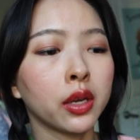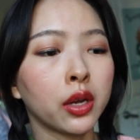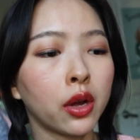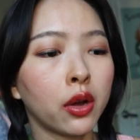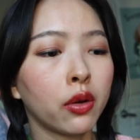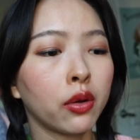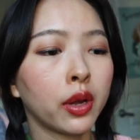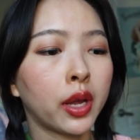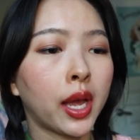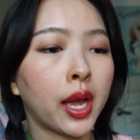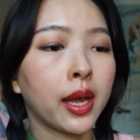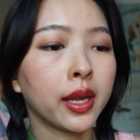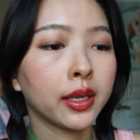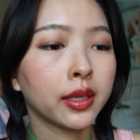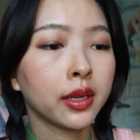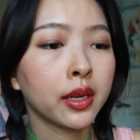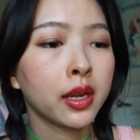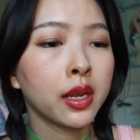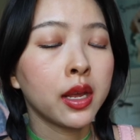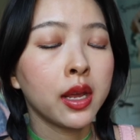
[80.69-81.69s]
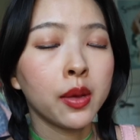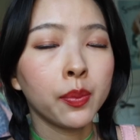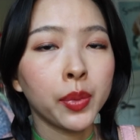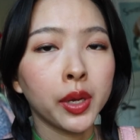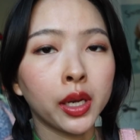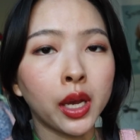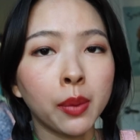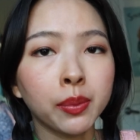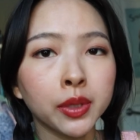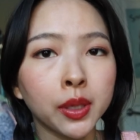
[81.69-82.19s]
go
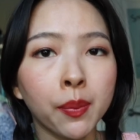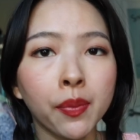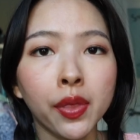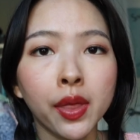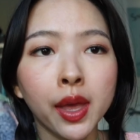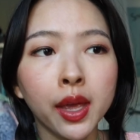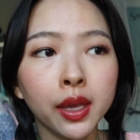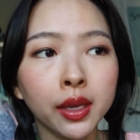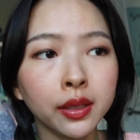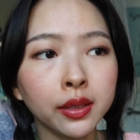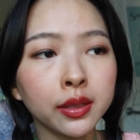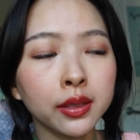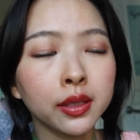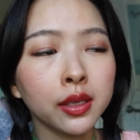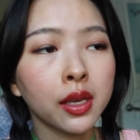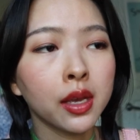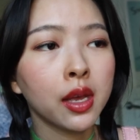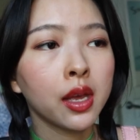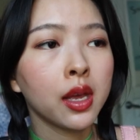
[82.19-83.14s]
pick up some things,